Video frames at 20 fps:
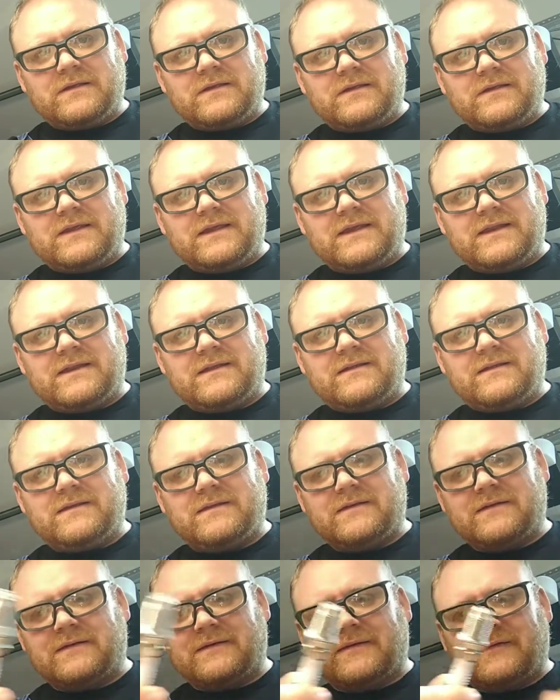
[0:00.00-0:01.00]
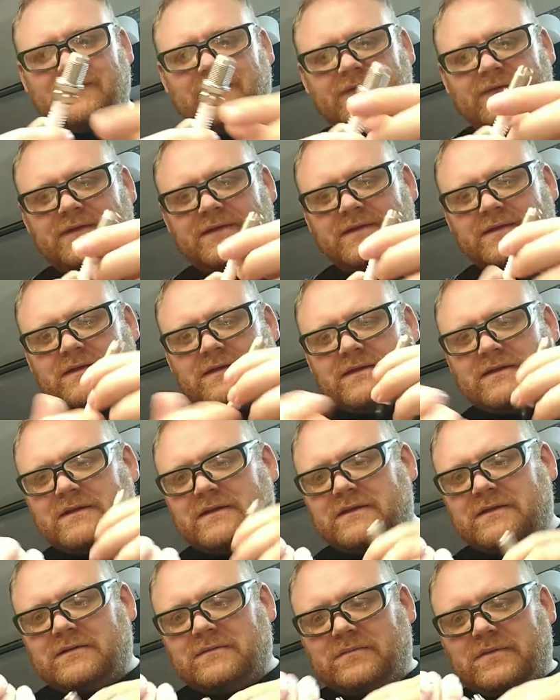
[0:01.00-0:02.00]
You get it.
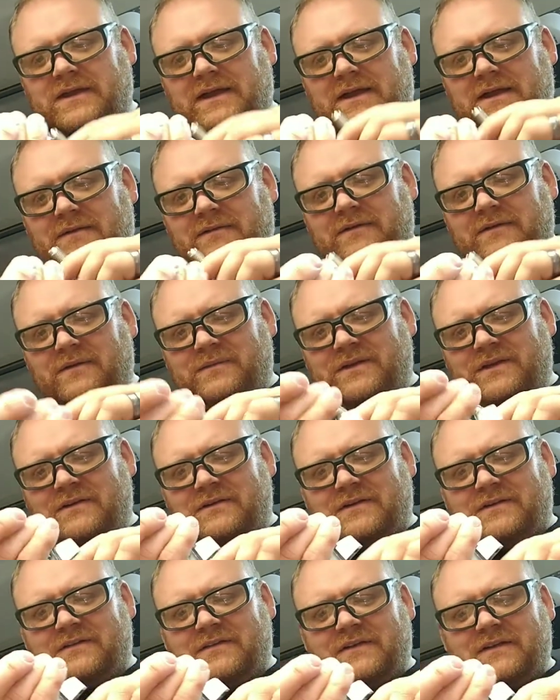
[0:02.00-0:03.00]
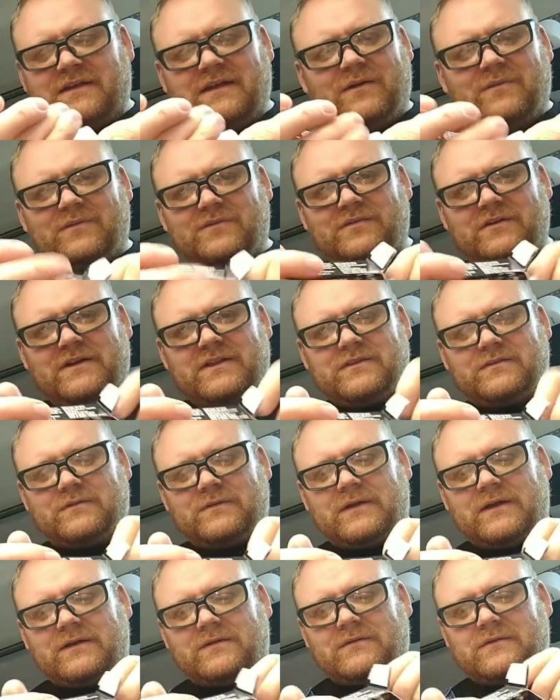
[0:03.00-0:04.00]
But yeah, it'll be interesting. I will try this one
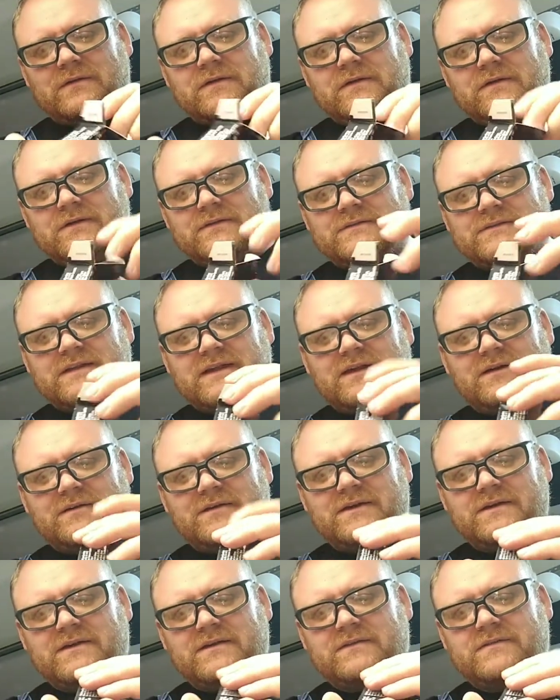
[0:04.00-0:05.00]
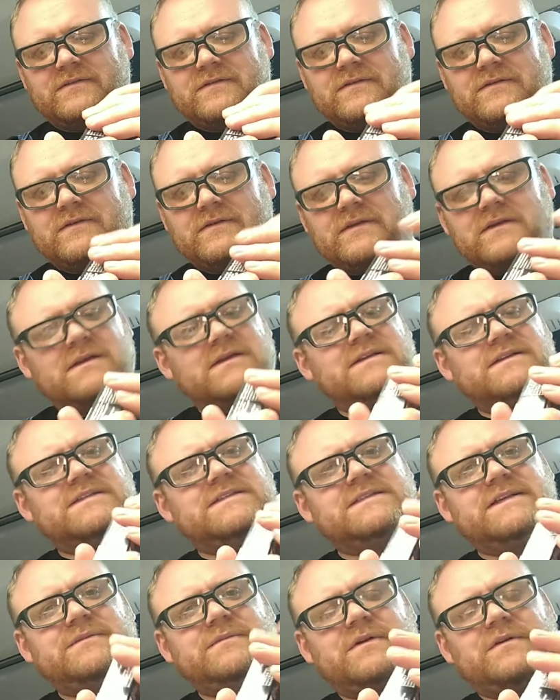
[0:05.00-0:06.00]
out. See how it does.
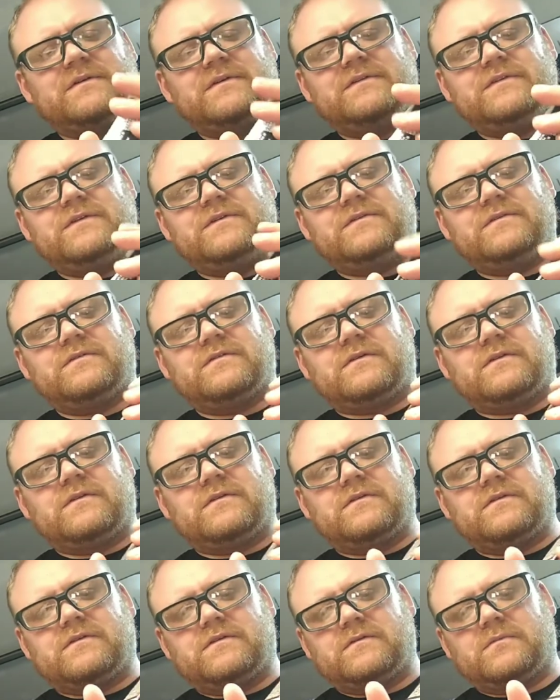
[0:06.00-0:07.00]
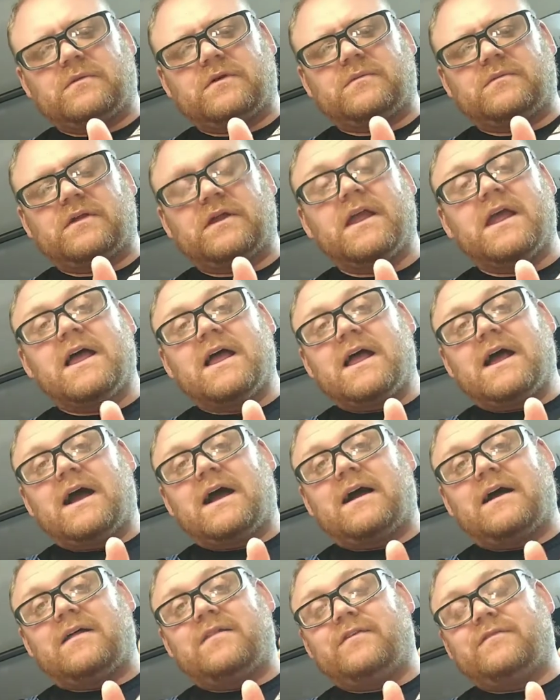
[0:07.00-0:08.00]
See my reviews on the spark plug.
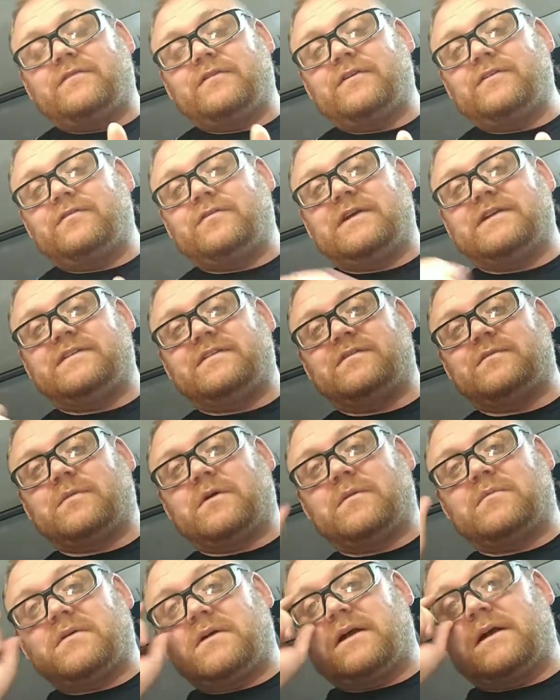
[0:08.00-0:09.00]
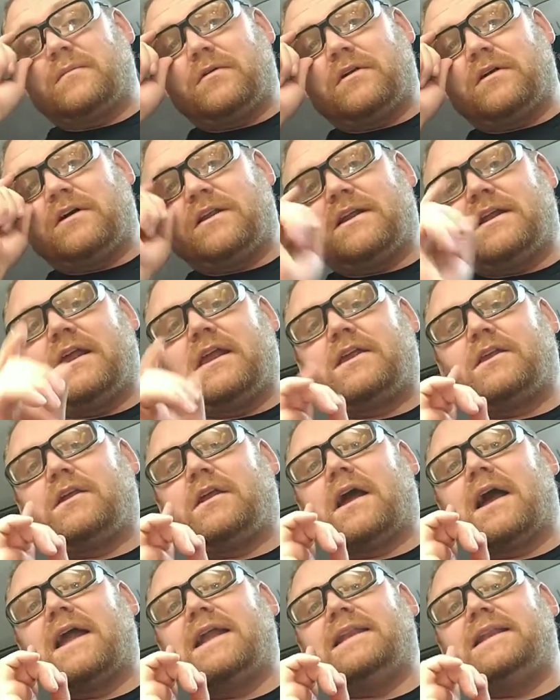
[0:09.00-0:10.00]
The first racing spark plug I put on it,
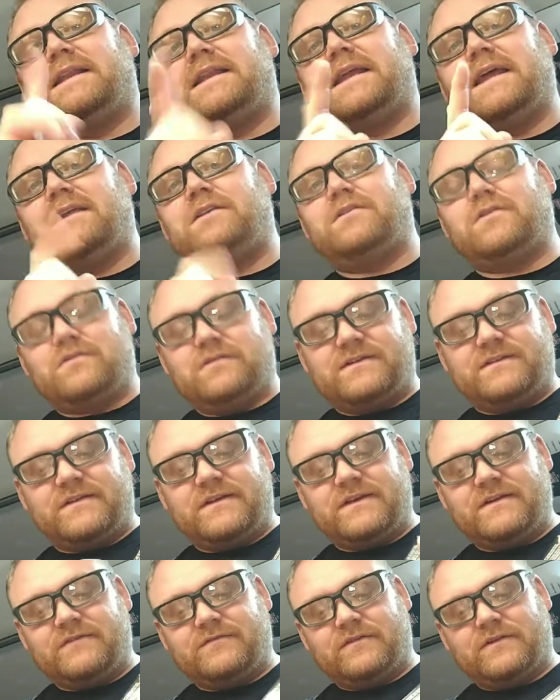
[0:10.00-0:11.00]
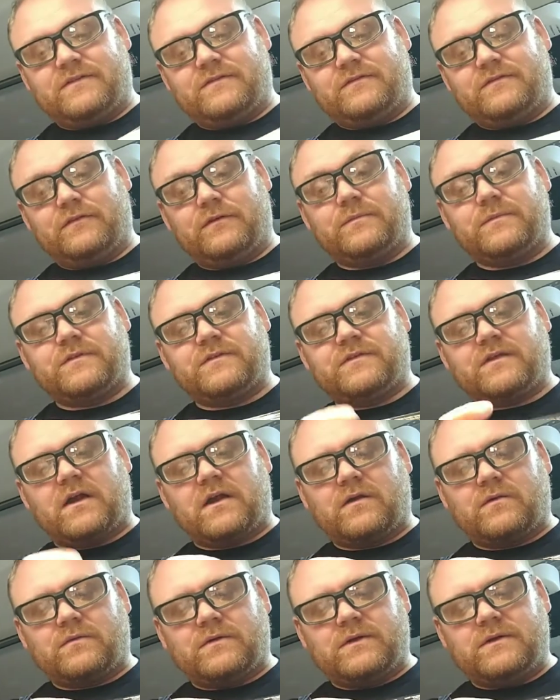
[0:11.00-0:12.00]
I did notice a difference from the
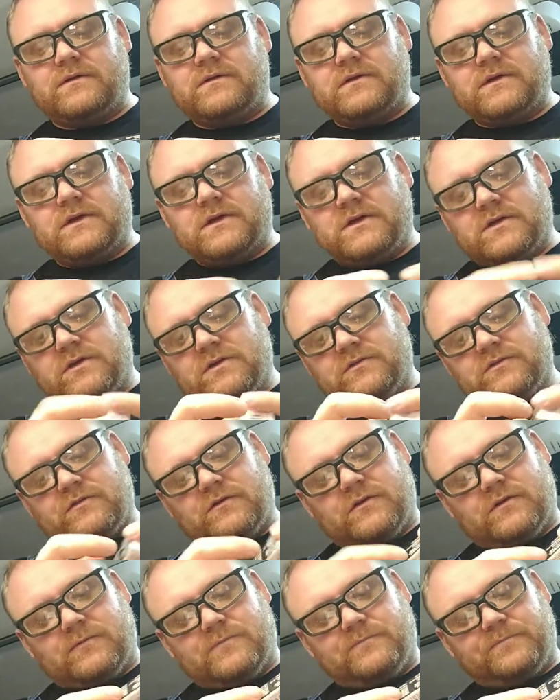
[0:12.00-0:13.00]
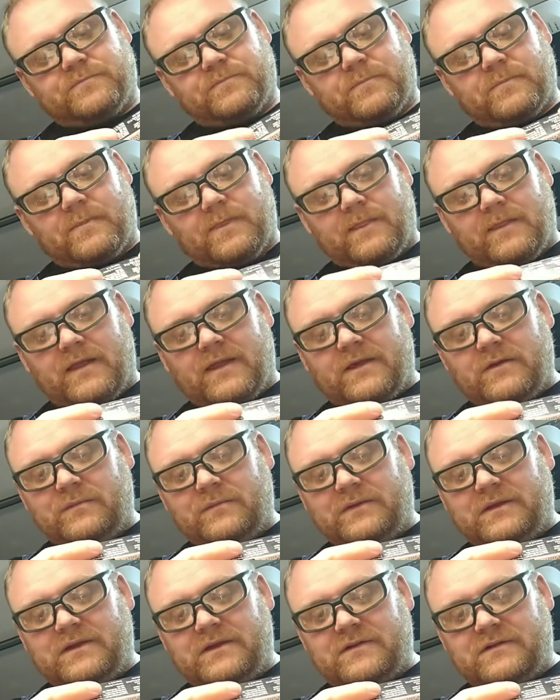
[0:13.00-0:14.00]
stock one. So it'll
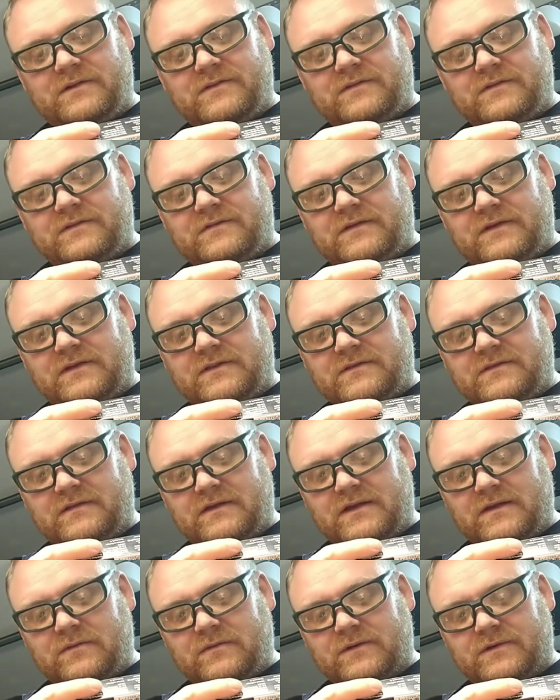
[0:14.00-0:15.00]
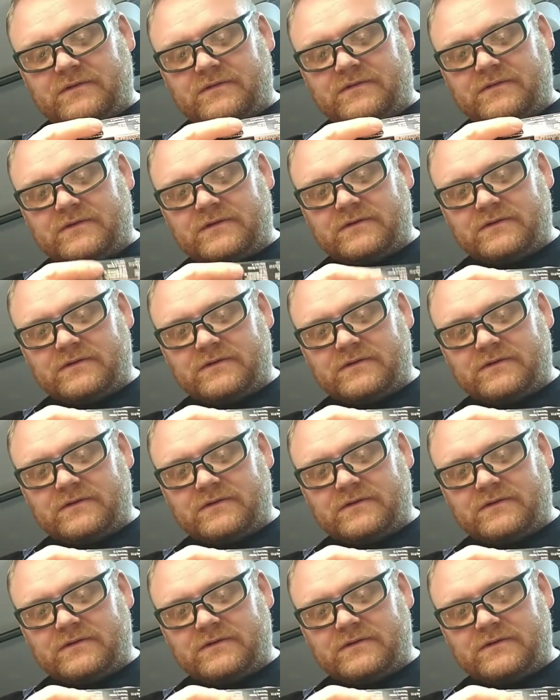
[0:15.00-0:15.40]
be interesting to see how this guy works.